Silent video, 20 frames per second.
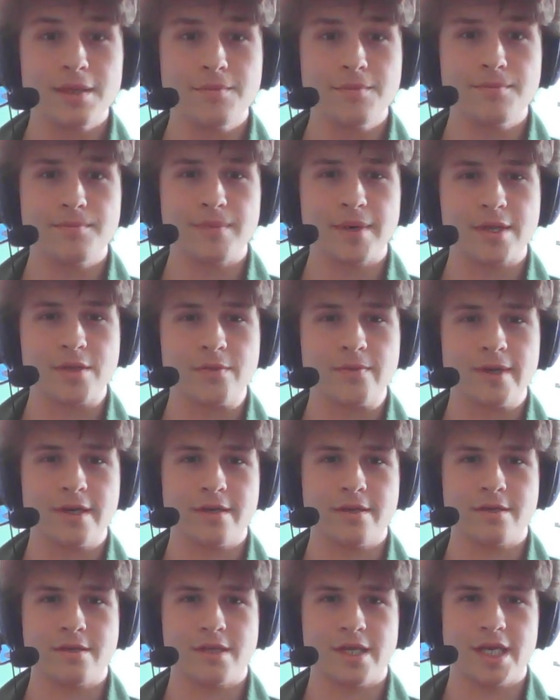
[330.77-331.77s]
Best way
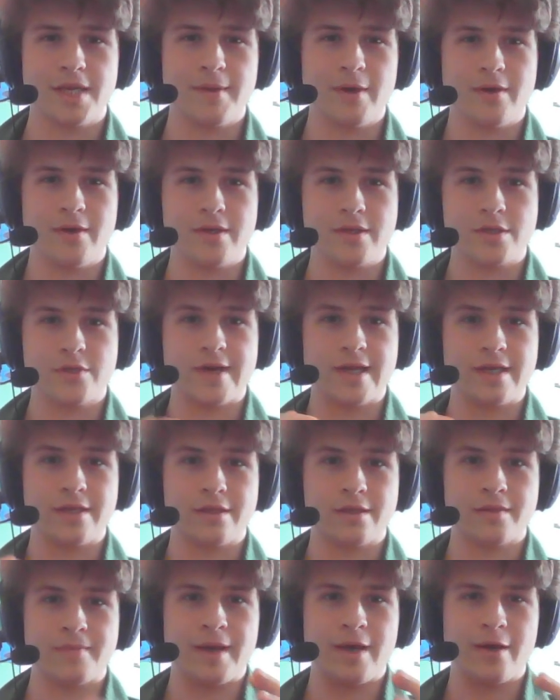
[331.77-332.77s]
to think about it, strength
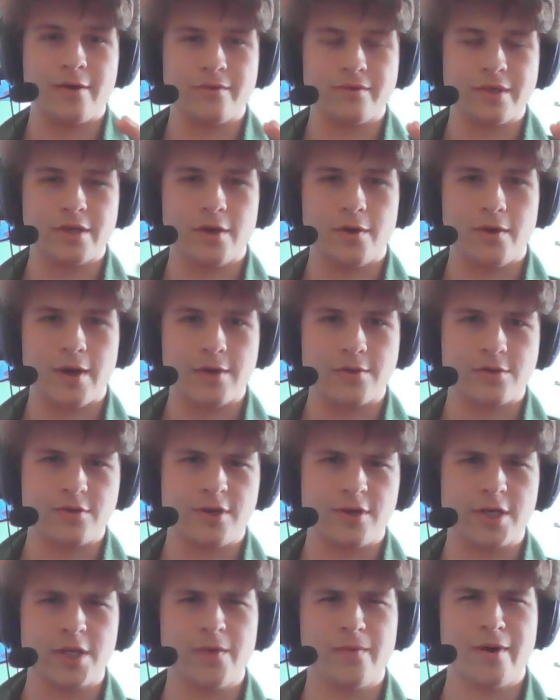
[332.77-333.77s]
is about, you know, how
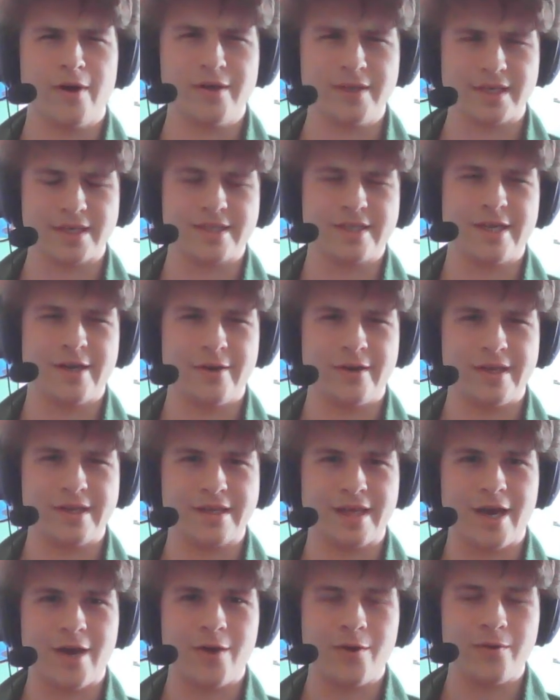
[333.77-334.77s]
strong you are. Dexterity is
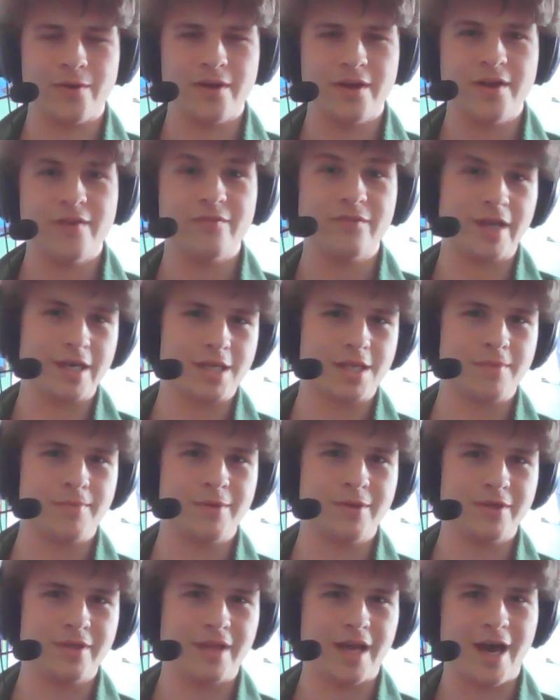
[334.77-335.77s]
how
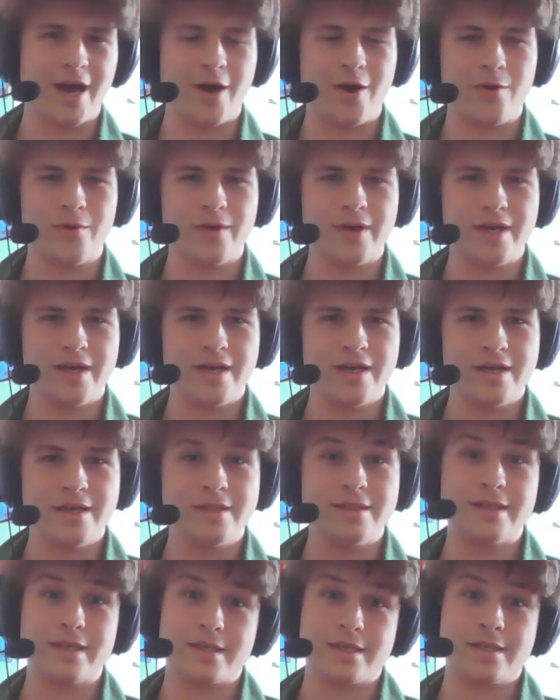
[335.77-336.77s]
flexible, how
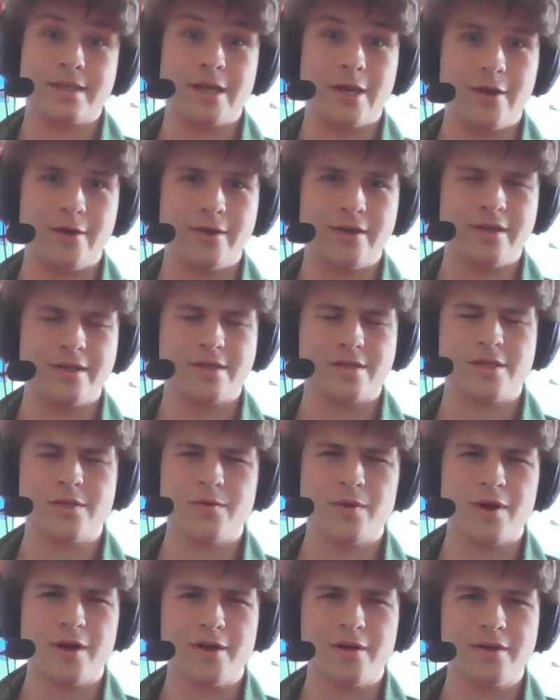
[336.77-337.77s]
dexterous
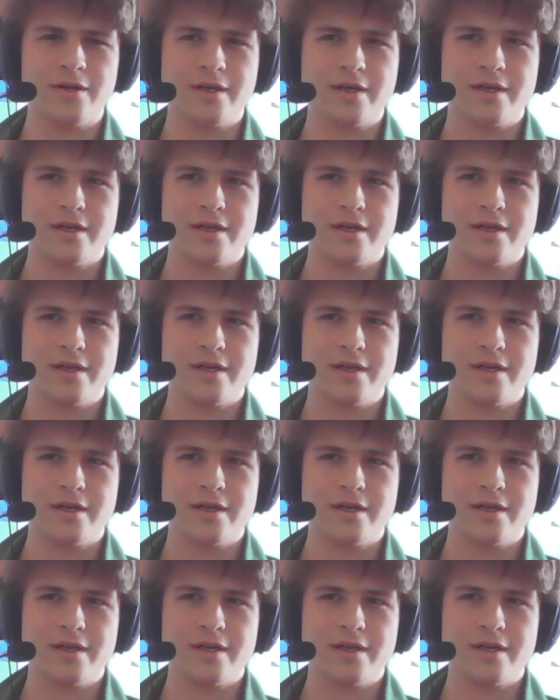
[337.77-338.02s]
you are.